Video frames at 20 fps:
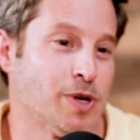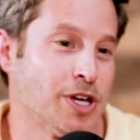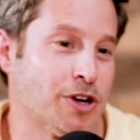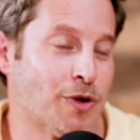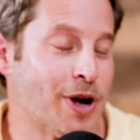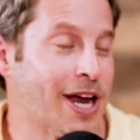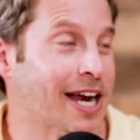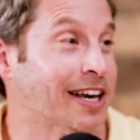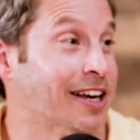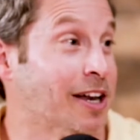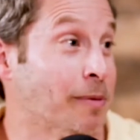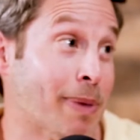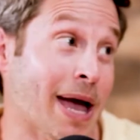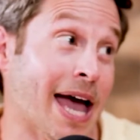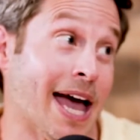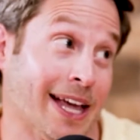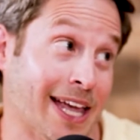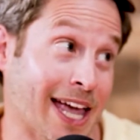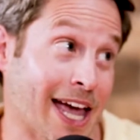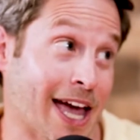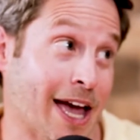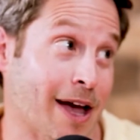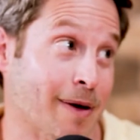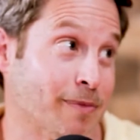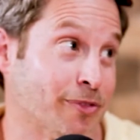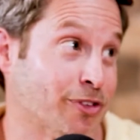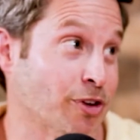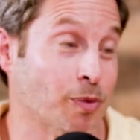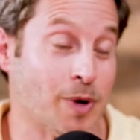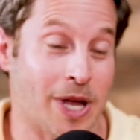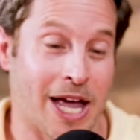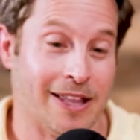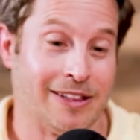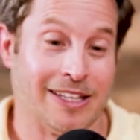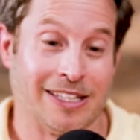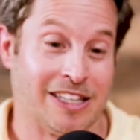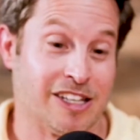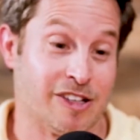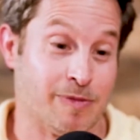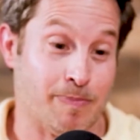created a bag cam. So we had
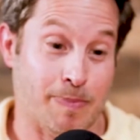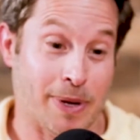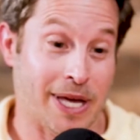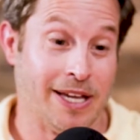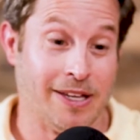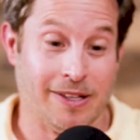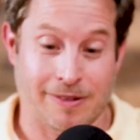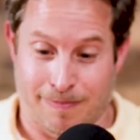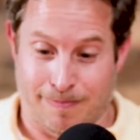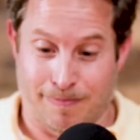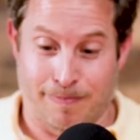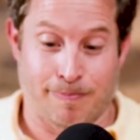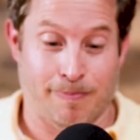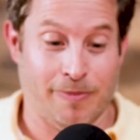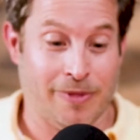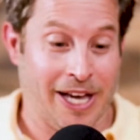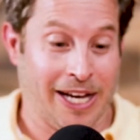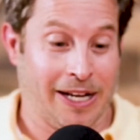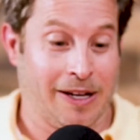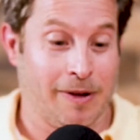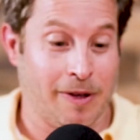like this big, like